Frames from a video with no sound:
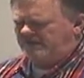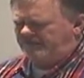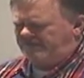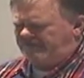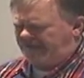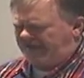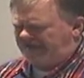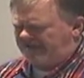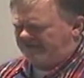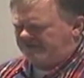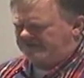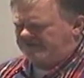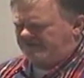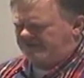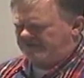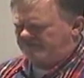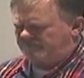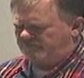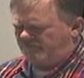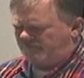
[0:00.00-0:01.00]
that
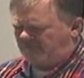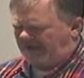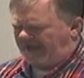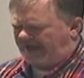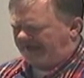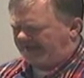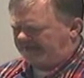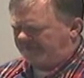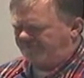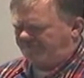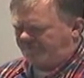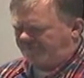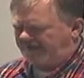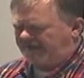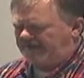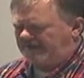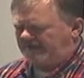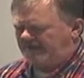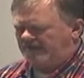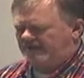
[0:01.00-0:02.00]
uh, I can
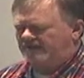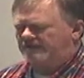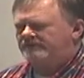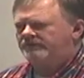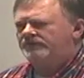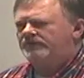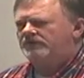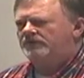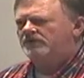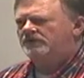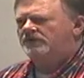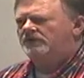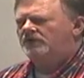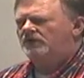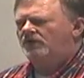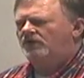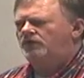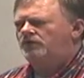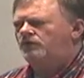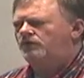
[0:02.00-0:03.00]
think of
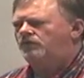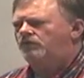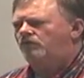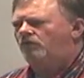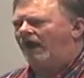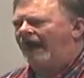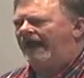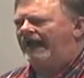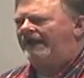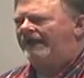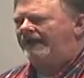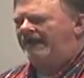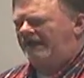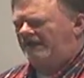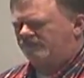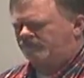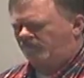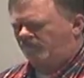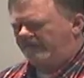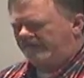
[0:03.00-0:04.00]
who write,
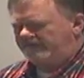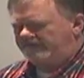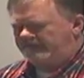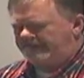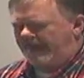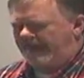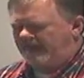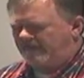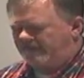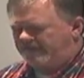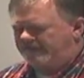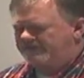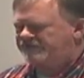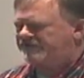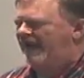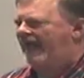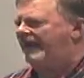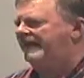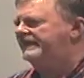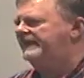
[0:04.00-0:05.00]
has written down
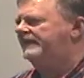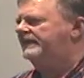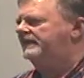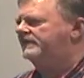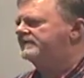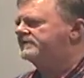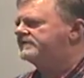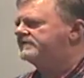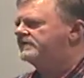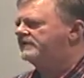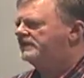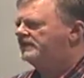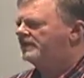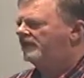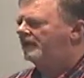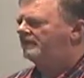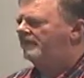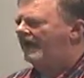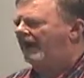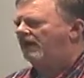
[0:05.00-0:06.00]
his ideas
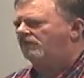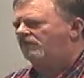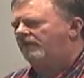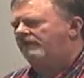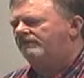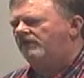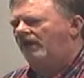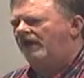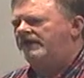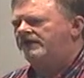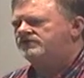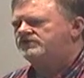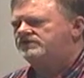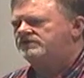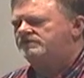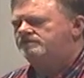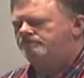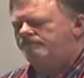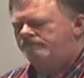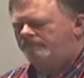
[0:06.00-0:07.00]
about
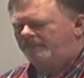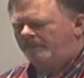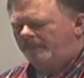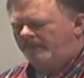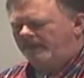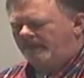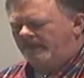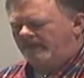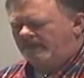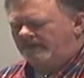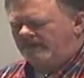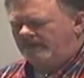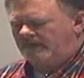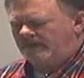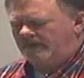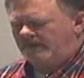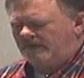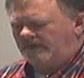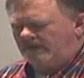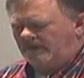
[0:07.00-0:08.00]
Revelation.
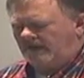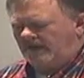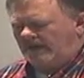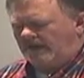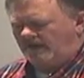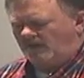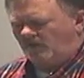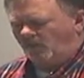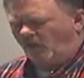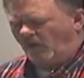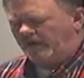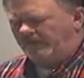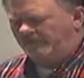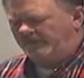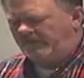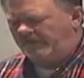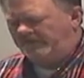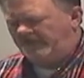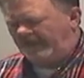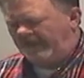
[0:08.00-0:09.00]
Uh, one
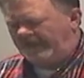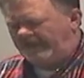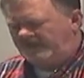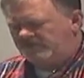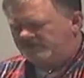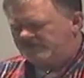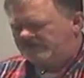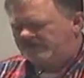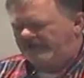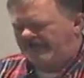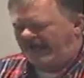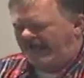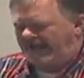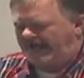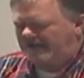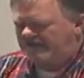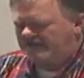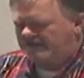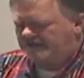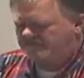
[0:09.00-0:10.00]
of the things that
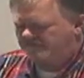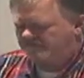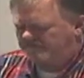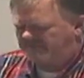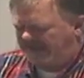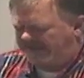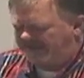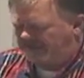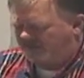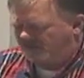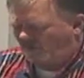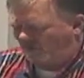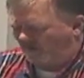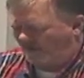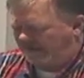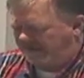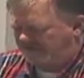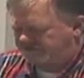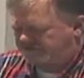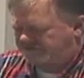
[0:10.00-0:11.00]
I made a
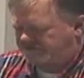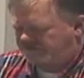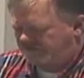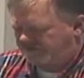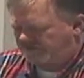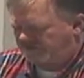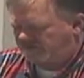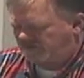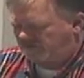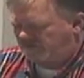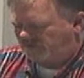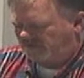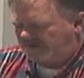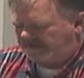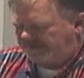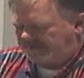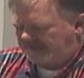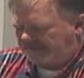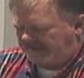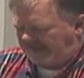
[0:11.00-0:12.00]
quest to do
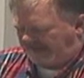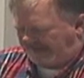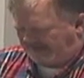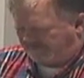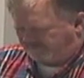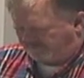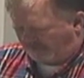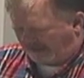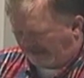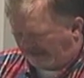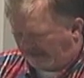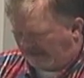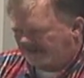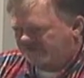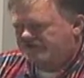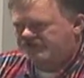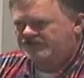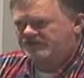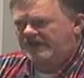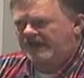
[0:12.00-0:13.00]
after I
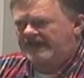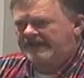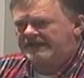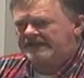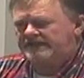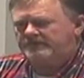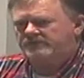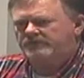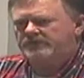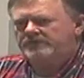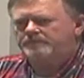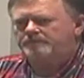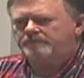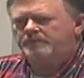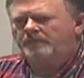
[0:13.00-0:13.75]
got saved